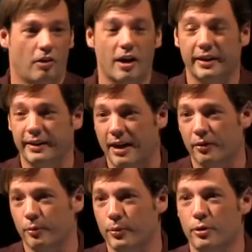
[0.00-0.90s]
Locking
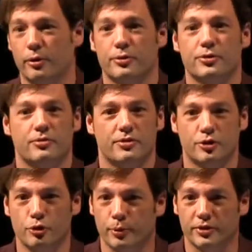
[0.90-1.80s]
down computers,
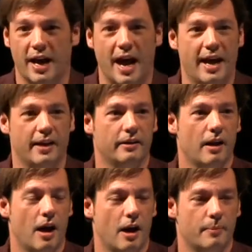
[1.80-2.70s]
super tight,
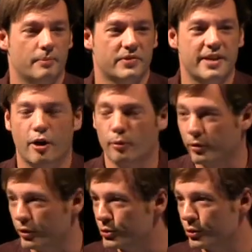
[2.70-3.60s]
um,
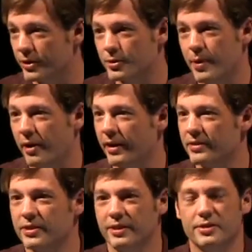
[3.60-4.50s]
terrible user
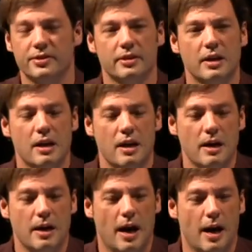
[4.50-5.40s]
experiences.
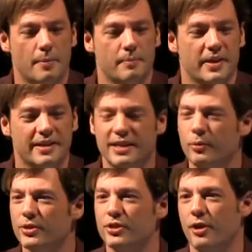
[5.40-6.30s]
Um, has
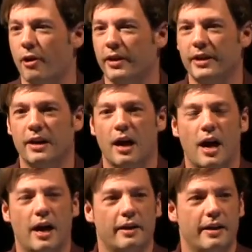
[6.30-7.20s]
anyone started
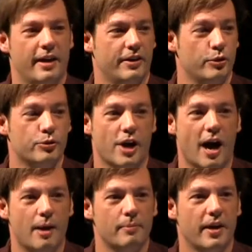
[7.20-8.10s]
uh, at a new
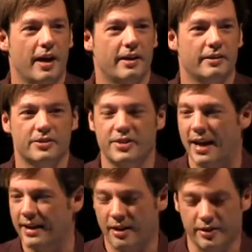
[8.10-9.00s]
job and
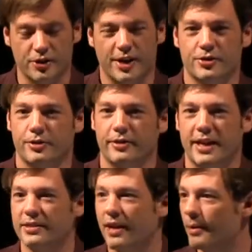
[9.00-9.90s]
sat down to change their
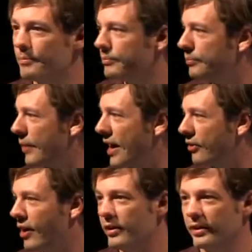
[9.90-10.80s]
desktop
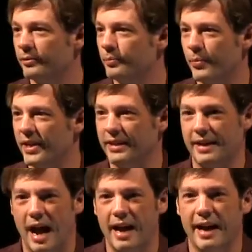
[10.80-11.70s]
background and been
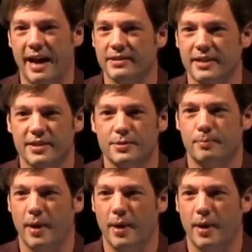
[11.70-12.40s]
denied access